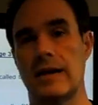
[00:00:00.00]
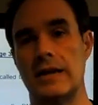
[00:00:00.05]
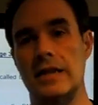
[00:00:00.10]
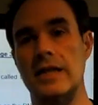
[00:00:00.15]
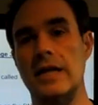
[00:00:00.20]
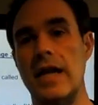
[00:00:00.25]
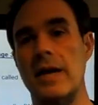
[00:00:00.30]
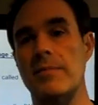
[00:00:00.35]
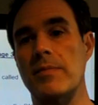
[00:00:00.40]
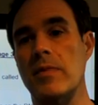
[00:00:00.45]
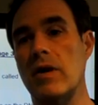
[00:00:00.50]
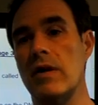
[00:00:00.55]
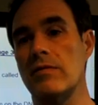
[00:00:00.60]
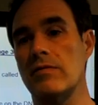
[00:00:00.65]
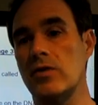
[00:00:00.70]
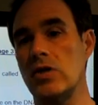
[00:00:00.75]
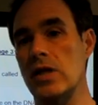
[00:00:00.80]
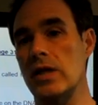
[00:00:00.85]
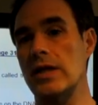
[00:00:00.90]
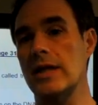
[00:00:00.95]
step
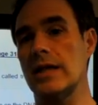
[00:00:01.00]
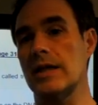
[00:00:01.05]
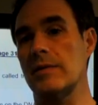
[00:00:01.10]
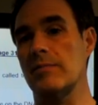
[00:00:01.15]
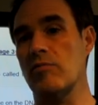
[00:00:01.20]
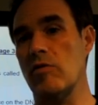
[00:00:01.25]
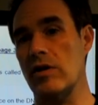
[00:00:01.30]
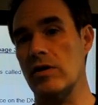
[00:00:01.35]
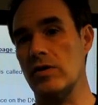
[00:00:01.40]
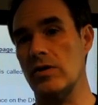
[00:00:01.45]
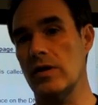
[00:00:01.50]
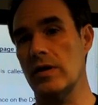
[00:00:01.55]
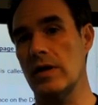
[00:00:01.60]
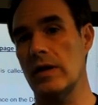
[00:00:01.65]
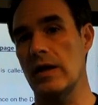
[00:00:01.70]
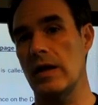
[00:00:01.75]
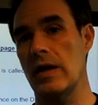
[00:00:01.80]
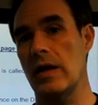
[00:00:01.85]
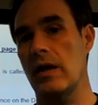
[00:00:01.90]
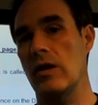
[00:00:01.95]
of gene expression.
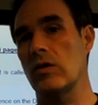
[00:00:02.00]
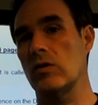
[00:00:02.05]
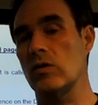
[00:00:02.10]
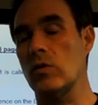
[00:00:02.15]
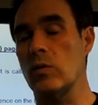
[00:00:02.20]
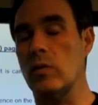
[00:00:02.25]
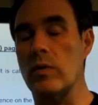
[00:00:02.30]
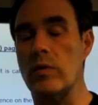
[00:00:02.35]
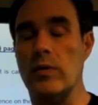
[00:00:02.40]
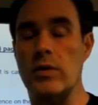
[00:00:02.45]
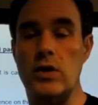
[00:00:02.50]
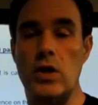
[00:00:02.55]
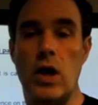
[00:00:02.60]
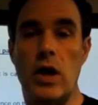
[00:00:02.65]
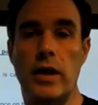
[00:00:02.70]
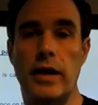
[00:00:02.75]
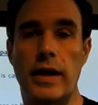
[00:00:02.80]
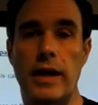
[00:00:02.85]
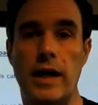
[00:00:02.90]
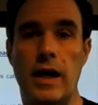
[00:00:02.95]
So when we were
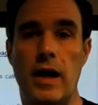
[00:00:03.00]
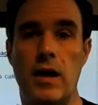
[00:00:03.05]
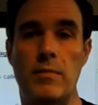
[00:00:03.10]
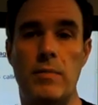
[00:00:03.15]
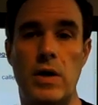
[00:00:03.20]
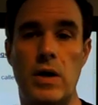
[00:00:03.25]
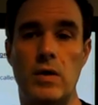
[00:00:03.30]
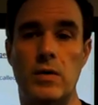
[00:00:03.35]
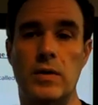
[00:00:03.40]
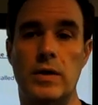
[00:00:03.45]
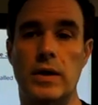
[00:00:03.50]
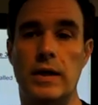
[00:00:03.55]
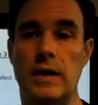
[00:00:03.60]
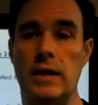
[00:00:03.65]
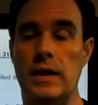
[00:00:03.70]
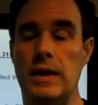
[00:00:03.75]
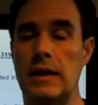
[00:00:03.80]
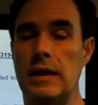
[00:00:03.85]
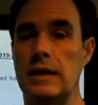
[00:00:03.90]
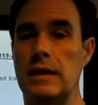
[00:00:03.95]
talking about
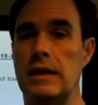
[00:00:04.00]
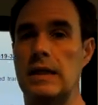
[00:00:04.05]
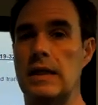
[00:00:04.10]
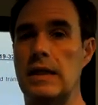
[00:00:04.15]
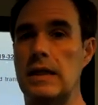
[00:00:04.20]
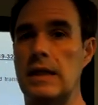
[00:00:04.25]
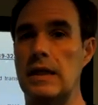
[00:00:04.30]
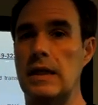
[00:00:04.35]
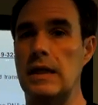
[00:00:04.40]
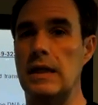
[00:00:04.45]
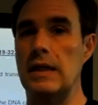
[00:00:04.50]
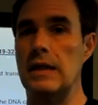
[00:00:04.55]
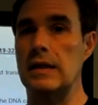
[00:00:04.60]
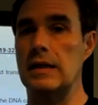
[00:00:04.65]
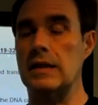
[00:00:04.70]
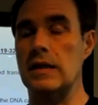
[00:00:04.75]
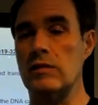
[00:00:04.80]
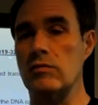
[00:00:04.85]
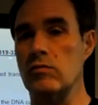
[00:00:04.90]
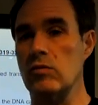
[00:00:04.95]
the
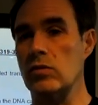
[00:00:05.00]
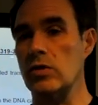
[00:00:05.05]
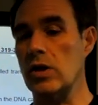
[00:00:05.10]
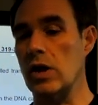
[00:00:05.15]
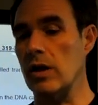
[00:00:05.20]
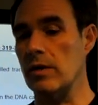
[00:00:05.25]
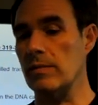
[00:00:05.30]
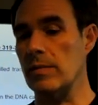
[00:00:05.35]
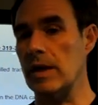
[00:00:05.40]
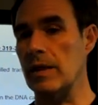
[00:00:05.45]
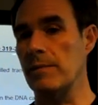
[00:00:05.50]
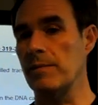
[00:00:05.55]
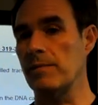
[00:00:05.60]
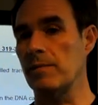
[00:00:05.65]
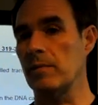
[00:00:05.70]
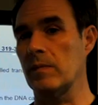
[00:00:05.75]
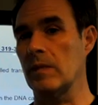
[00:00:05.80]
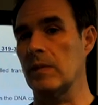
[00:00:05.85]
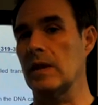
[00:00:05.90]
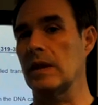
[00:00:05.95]
central dogma,
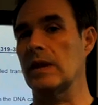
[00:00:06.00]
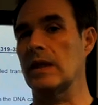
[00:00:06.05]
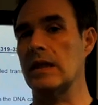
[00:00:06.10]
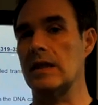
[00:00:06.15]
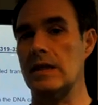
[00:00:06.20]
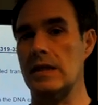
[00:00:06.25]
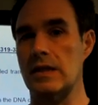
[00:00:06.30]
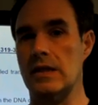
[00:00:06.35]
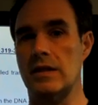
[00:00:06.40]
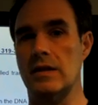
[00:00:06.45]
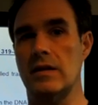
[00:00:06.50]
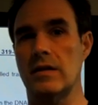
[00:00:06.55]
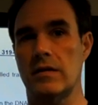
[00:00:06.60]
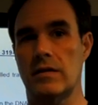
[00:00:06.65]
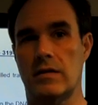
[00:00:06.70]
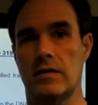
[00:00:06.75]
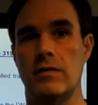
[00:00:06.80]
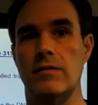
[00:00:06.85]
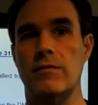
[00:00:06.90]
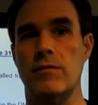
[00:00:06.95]
this is
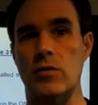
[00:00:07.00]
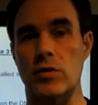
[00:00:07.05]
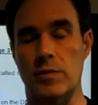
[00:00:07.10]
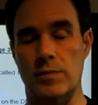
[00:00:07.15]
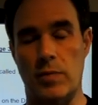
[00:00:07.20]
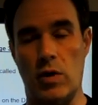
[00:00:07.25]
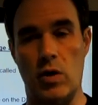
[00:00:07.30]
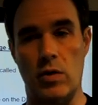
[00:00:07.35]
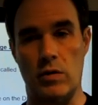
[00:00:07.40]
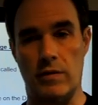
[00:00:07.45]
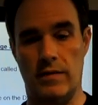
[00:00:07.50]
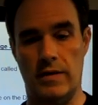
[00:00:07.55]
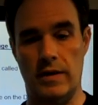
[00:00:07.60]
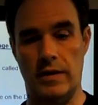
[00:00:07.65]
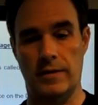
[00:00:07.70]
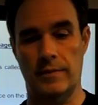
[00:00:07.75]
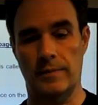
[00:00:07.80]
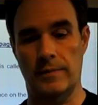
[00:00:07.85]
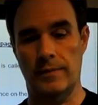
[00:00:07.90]
the first part of it.